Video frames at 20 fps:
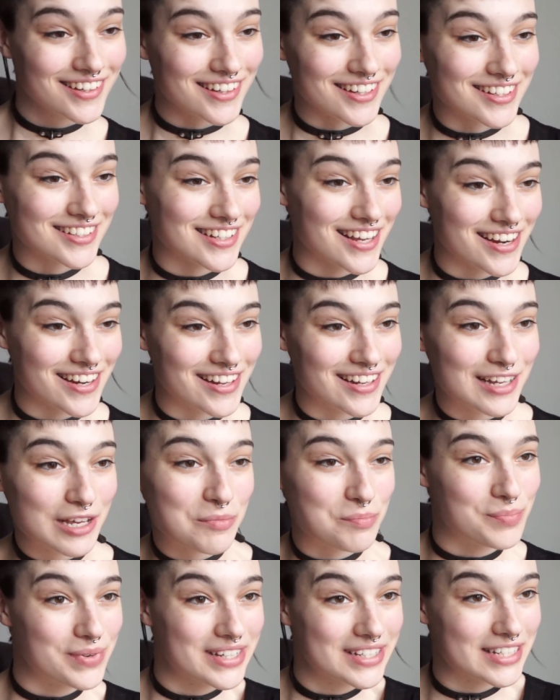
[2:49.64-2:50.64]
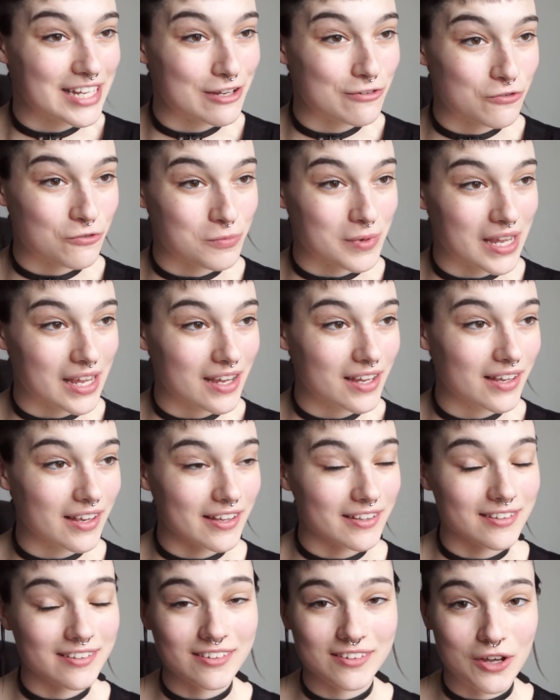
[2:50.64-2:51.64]
exciting. Big day for me,
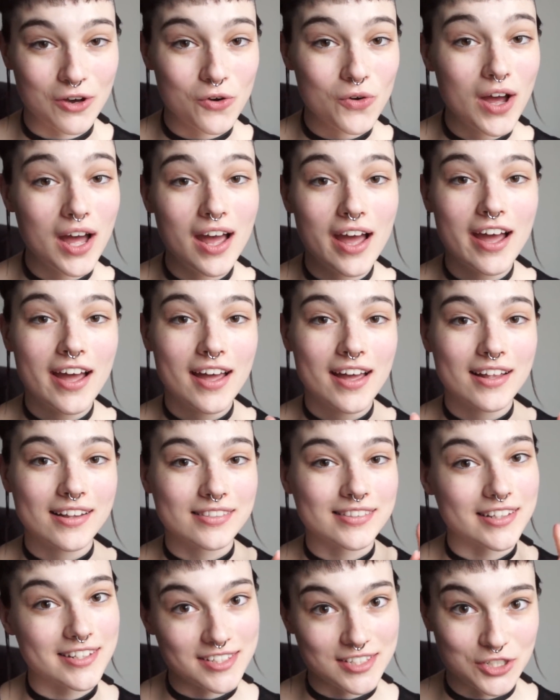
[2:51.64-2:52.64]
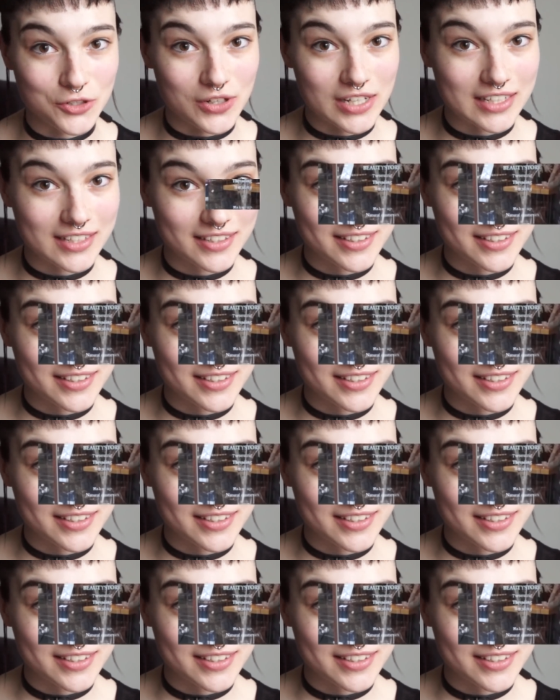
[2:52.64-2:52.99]
and so let's do it.